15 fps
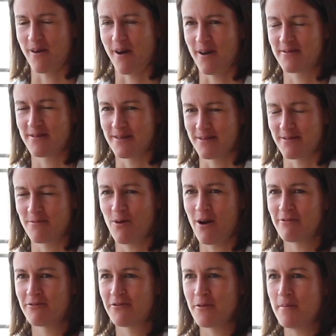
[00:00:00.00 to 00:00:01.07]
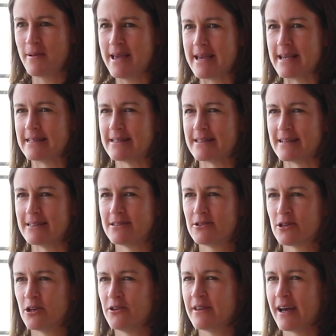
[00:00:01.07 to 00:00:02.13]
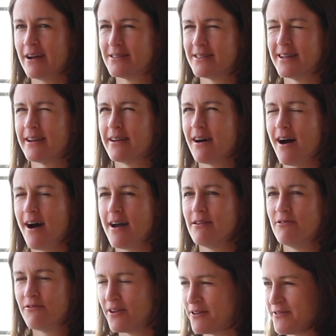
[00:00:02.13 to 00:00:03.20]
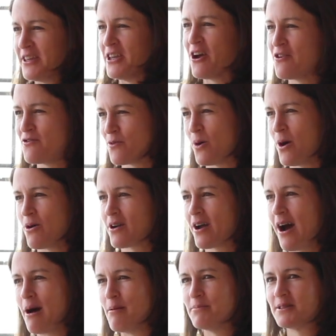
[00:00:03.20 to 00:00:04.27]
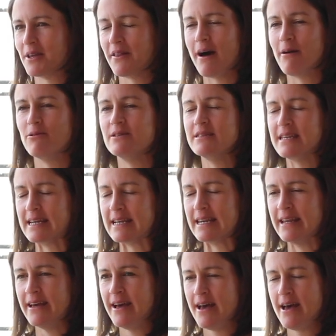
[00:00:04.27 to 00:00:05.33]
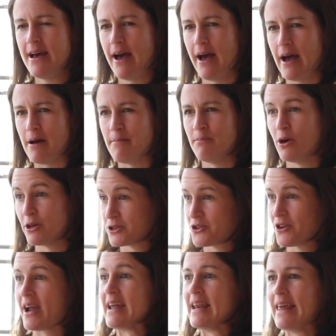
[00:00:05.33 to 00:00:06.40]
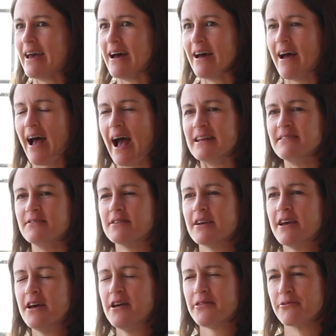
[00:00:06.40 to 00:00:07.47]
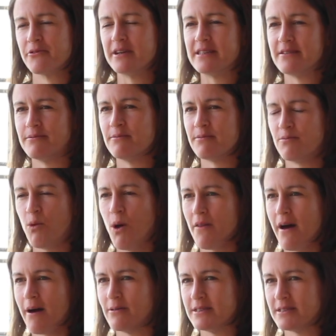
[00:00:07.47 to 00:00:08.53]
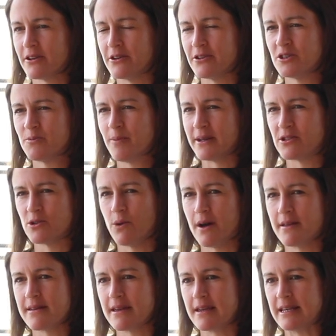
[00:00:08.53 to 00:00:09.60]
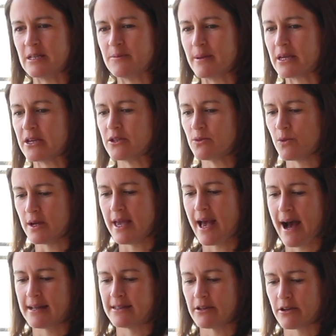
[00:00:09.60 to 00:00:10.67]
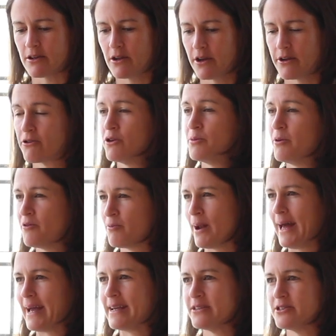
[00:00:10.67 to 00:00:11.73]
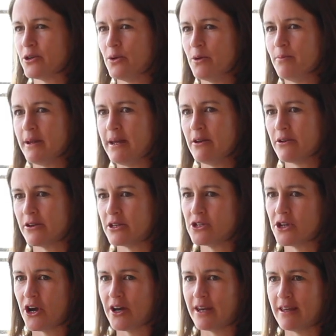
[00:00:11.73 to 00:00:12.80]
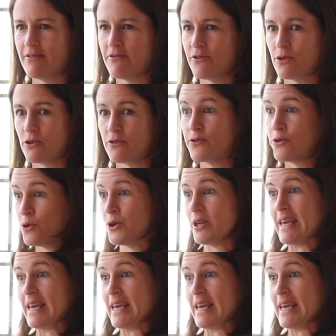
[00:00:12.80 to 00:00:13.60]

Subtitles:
I think the one for me is the 2009 50 over World Cup. So that was in Australia. And the reason why that was so special, I think, is because we had a group of players who had been on a journey for 4